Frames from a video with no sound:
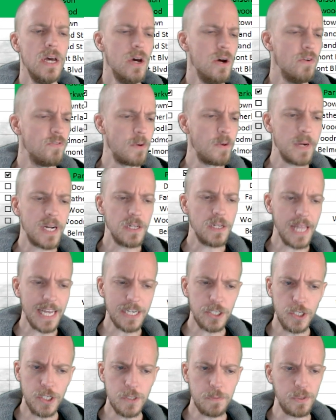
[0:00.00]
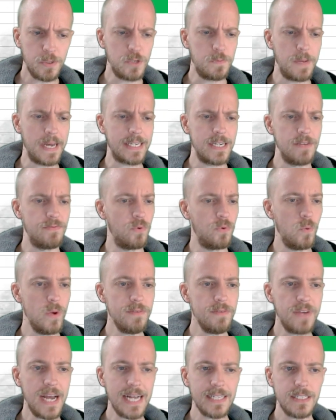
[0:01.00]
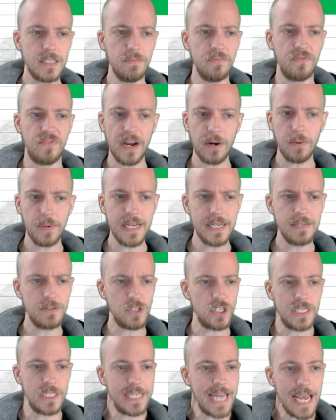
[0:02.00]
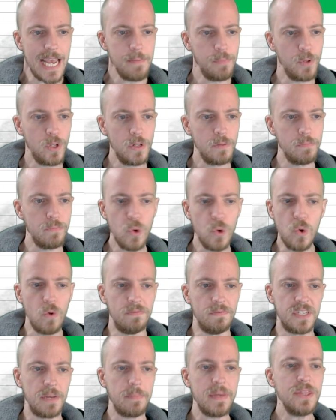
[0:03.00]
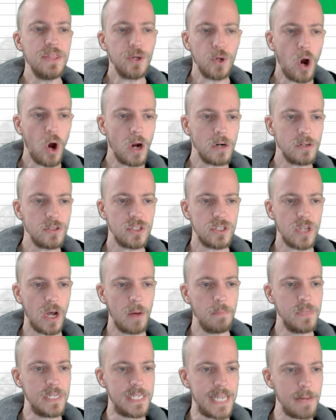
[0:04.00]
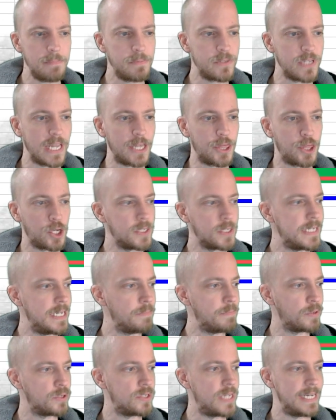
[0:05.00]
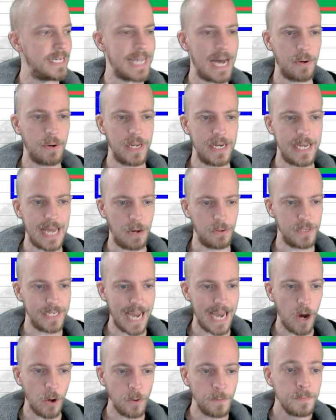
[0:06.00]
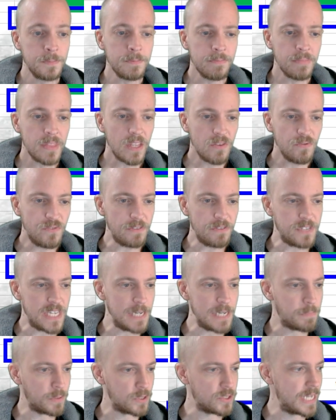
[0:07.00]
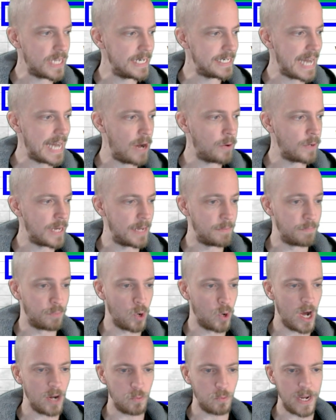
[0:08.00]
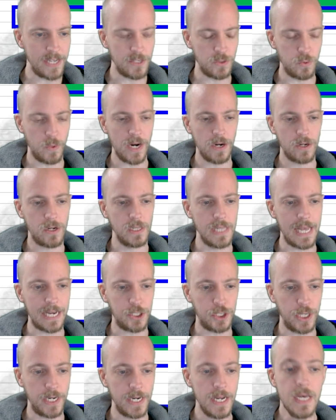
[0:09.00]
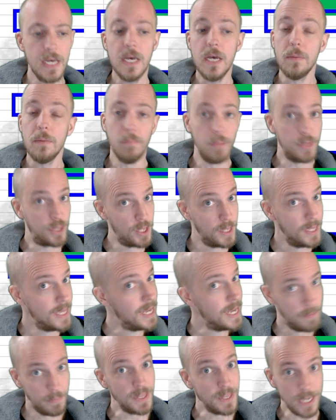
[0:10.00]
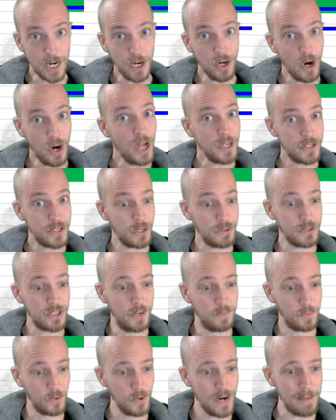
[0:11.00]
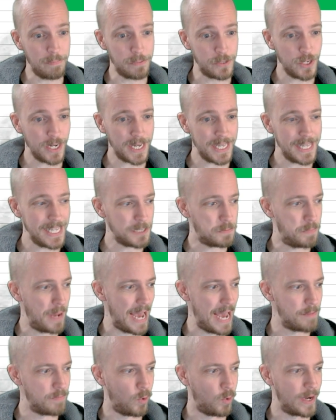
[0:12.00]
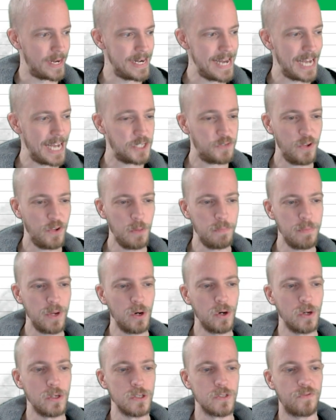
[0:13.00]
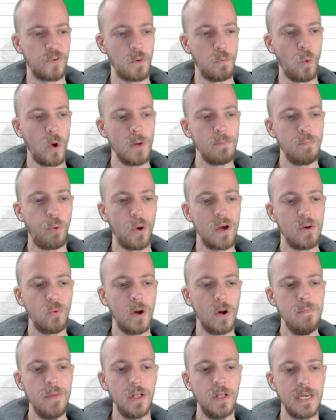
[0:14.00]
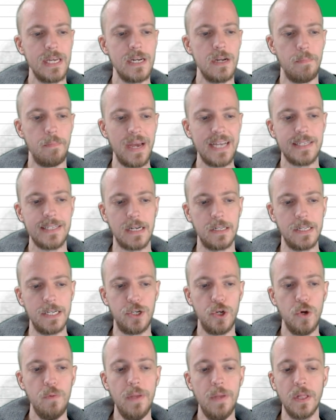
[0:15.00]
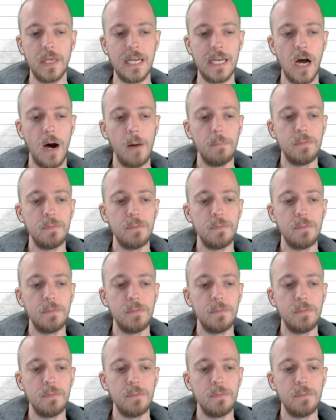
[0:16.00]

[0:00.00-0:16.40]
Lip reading: From a collections perspective, we've got some very stable moves. I mean, there are some dips, like 13% down in downtown, 15% down in Broadway's Rare Collection, but there are also some rips. Look at this bad boy. Nashville murals from 1.1 million to basically 2 million, up